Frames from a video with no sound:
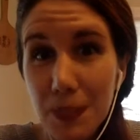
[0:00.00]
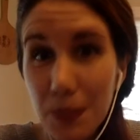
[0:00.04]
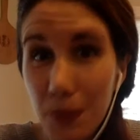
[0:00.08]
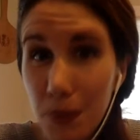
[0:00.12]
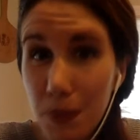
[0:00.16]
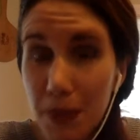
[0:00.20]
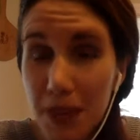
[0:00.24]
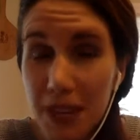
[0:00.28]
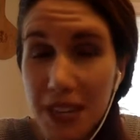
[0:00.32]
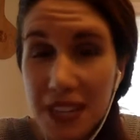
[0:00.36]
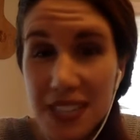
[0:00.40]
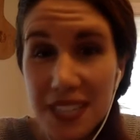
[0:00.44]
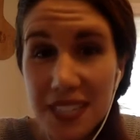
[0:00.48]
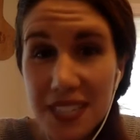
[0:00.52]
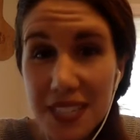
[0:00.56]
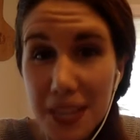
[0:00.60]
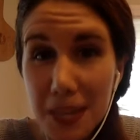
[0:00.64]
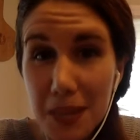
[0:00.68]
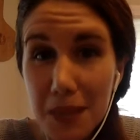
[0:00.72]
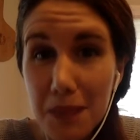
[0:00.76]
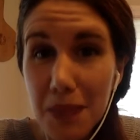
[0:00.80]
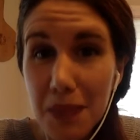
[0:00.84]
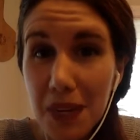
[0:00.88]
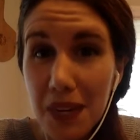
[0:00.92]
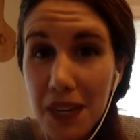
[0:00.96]
when you're making a
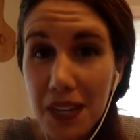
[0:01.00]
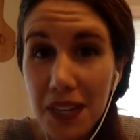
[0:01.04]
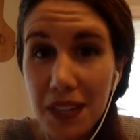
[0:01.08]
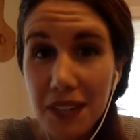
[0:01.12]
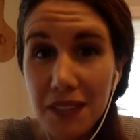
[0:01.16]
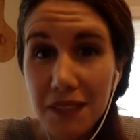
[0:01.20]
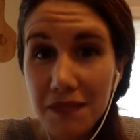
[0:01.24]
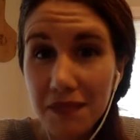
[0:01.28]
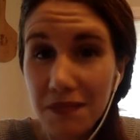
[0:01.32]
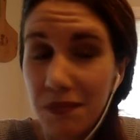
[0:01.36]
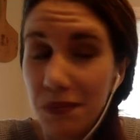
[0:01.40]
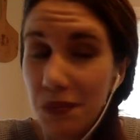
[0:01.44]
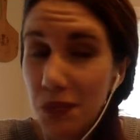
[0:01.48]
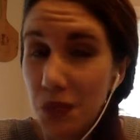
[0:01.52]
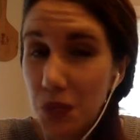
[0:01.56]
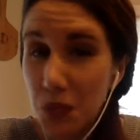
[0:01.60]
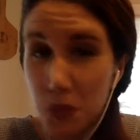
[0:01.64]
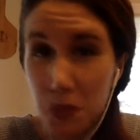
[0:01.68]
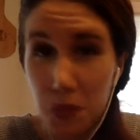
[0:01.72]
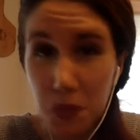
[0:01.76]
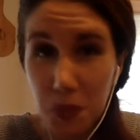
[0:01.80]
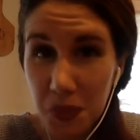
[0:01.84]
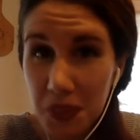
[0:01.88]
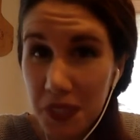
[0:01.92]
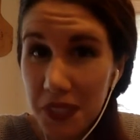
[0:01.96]
ton of money. It's a
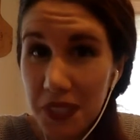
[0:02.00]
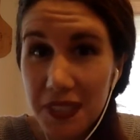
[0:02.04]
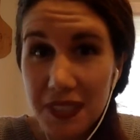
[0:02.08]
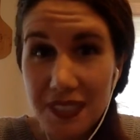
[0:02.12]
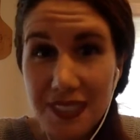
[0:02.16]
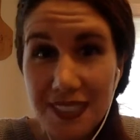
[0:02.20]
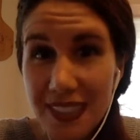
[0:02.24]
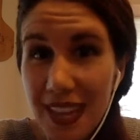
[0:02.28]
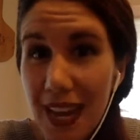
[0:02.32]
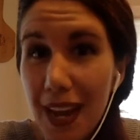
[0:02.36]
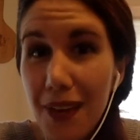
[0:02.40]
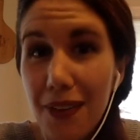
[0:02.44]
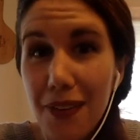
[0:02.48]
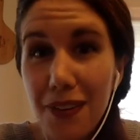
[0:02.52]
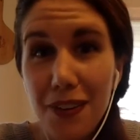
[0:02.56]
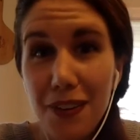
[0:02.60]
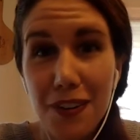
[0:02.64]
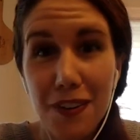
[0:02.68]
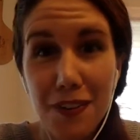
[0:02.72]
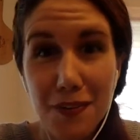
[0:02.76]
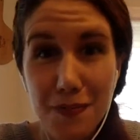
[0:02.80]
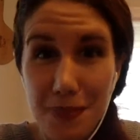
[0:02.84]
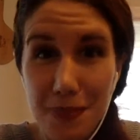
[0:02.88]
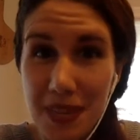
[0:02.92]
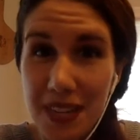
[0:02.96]
real
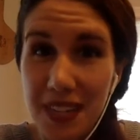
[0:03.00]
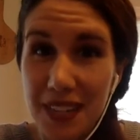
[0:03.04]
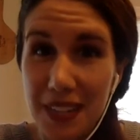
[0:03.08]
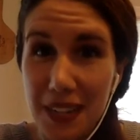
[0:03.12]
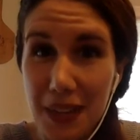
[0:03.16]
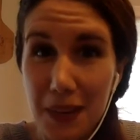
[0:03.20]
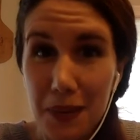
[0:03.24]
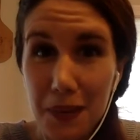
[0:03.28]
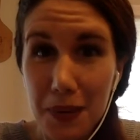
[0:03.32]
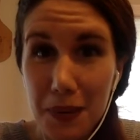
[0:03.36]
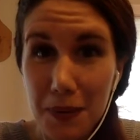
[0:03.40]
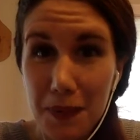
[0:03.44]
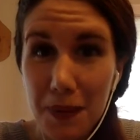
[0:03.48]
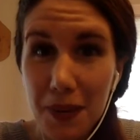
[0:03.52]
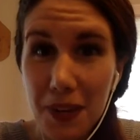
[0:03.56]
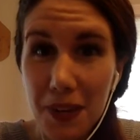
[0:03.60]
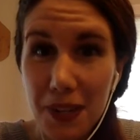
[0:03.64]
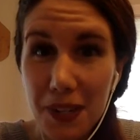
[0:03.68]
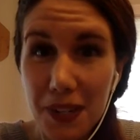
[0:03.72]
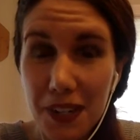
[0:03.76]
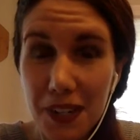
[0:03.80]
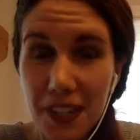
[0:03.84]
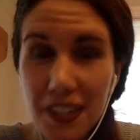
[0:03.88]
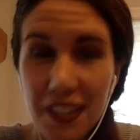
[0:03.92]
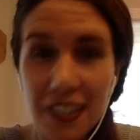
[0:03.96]
downer of being a network
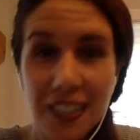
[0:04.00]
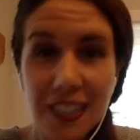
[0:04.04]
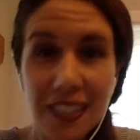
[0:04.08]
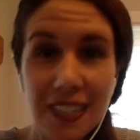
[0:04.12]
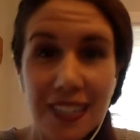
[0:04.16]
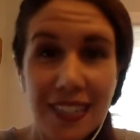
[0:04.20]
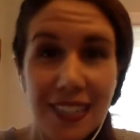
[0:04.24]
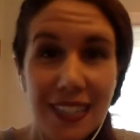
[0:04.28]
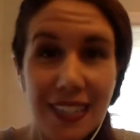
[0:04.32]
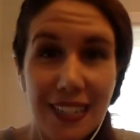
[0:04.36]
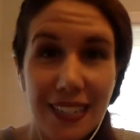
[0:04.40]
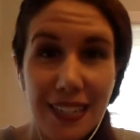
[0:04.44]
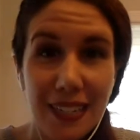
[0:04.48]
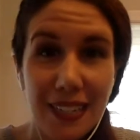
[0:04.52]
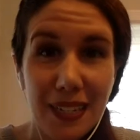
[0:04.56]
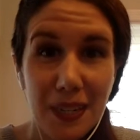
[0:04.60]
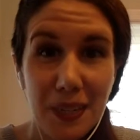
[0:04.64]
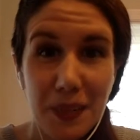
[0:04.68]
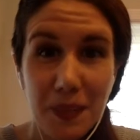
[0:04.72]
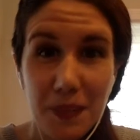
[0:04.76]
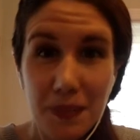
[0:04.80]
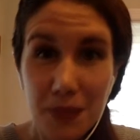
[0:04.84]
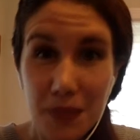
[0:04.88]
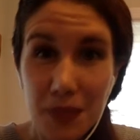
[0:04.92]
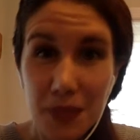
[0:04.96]
marketer.
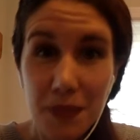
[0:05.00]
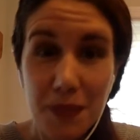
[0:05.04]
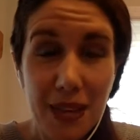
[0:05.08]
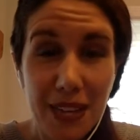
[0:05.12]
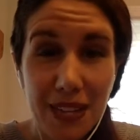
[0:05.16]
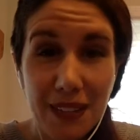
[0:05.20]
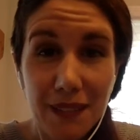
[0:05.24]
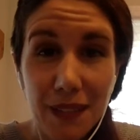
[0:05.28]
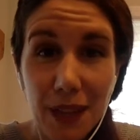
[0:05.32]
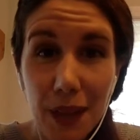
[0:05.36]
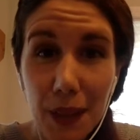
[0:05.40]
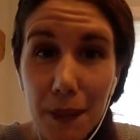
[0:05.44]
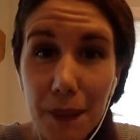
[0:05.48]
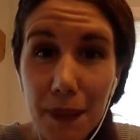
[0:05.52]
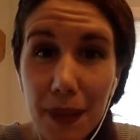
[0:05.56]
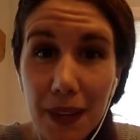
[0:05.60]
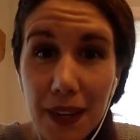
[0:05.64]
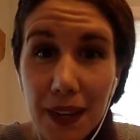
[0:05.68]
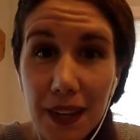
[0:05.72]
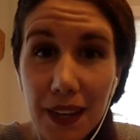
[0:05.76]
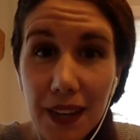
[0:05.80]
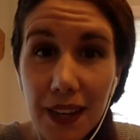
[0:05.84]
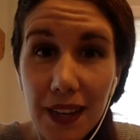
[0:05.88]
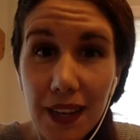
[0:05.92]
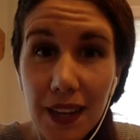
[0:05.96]
When you make a lot of
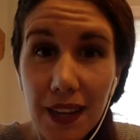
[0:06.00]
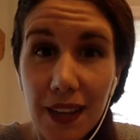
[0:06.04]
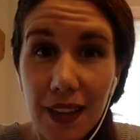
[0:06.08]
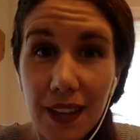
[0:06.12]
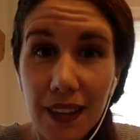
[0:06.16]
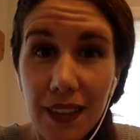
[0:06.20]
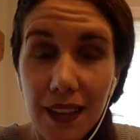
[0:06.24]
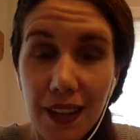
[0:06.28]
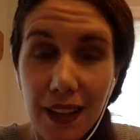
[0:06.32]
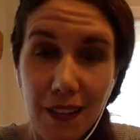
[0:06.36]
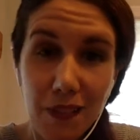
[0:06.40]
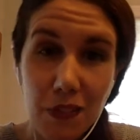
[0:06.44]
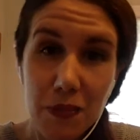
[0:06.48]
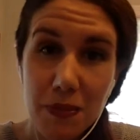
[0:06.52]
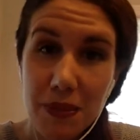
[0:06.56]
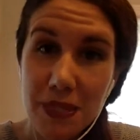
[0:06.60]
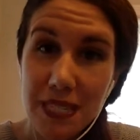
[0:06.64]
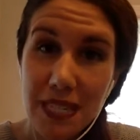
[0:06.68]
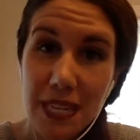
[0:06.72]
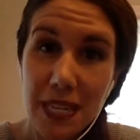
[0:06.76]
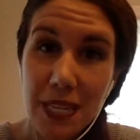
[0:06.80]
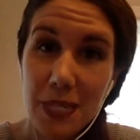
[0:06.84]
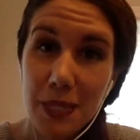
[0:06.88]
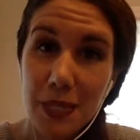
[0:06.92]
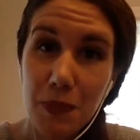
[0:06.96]
money, the
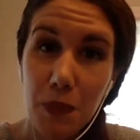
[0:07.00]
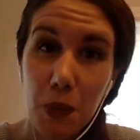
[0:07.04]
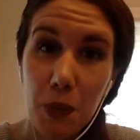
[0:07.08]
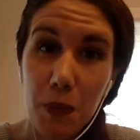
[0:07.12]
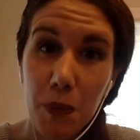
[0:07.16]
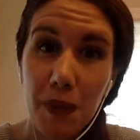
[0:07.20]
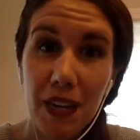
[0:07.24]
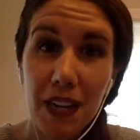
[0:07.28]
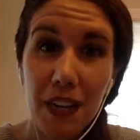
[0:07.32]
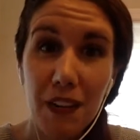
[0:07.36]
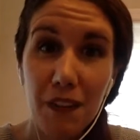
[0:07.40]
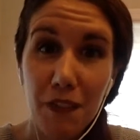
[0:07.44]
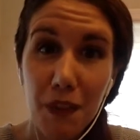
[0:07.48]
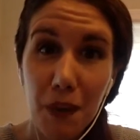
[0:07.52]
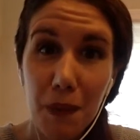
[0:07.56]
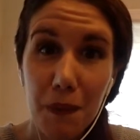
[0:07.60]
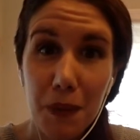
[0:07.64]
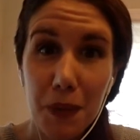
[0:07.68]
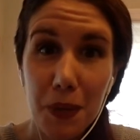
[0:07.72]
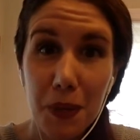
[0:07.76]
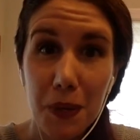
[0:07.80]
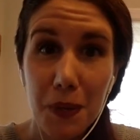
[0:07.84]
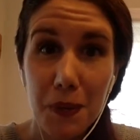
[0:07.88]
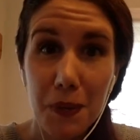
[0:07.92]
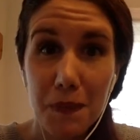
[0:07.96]
government takes more money from
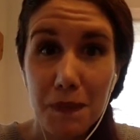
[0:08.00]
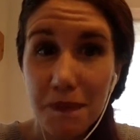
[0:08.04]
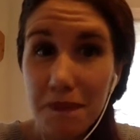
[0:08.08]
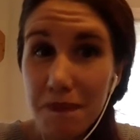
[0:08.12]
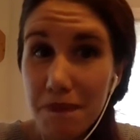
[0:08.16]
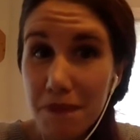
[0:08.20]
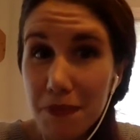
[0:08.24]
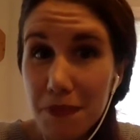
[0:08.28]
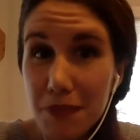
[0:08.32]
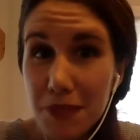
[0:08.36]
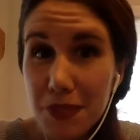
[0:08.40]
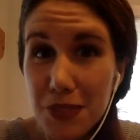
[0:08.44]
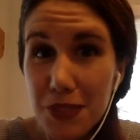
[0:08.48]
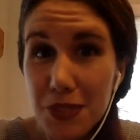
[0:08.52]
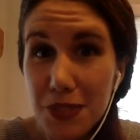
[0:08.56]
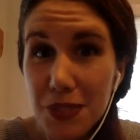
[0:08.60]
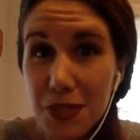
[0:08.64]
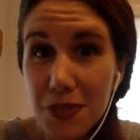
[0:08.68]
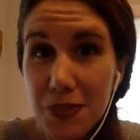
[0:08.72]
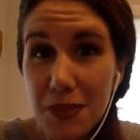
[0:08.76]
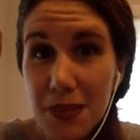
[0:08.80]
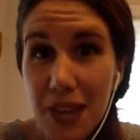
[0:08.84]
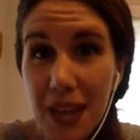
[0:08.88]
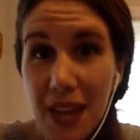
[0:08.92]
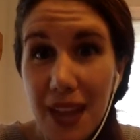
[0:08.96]
you. Just
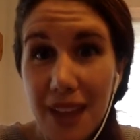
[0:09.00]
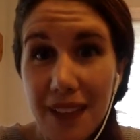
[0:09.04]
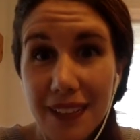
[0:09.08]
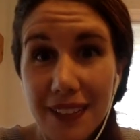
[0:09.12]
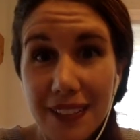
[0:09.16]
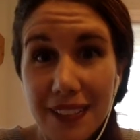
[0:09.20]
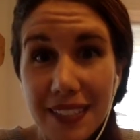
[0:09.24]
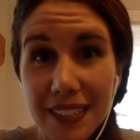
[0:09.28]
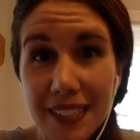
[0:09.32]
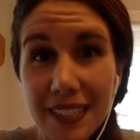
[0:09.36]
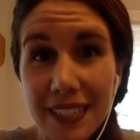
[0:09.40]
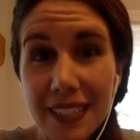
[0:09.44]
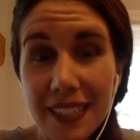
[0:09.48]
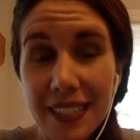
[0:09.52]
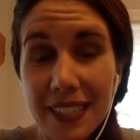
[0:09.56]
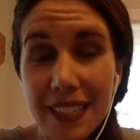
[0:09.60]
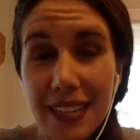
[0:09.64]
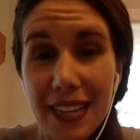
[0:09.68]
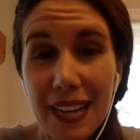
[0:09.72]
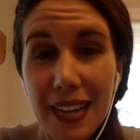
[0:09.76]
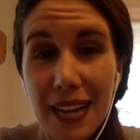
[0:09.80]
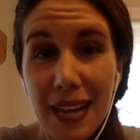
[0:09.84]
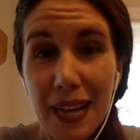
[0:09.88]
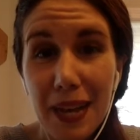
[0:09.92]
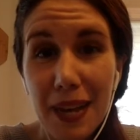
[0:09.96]
a reality,
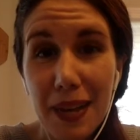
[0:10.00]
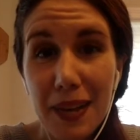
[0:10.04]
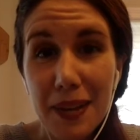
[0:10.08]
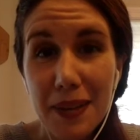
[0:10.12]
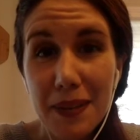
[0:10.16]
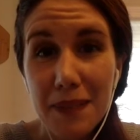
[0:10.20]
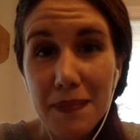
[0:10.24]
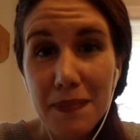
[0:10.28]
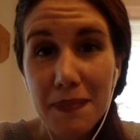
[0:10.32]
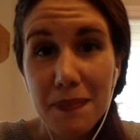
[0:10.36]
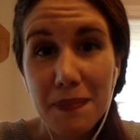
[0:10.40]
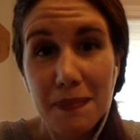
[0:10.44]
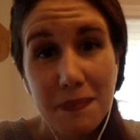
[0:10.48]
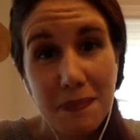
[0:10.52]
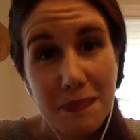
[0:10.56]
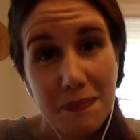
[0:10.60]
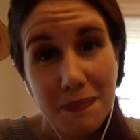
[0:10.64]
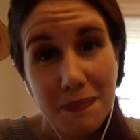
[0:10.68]
and